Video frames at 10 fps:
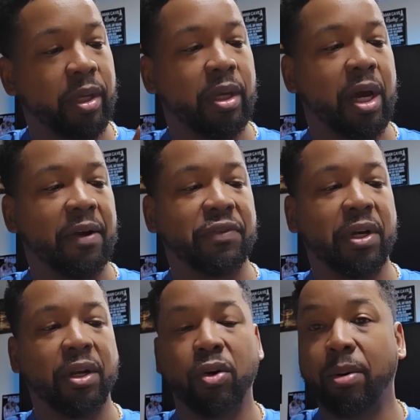I've shot
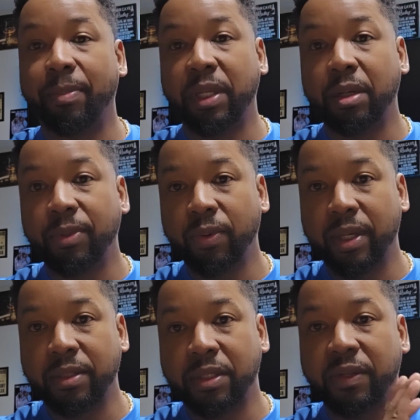it on
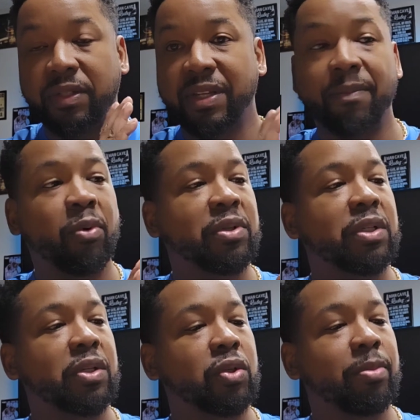PWS
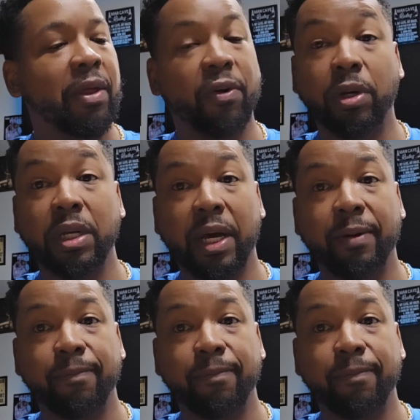7.62 by 39.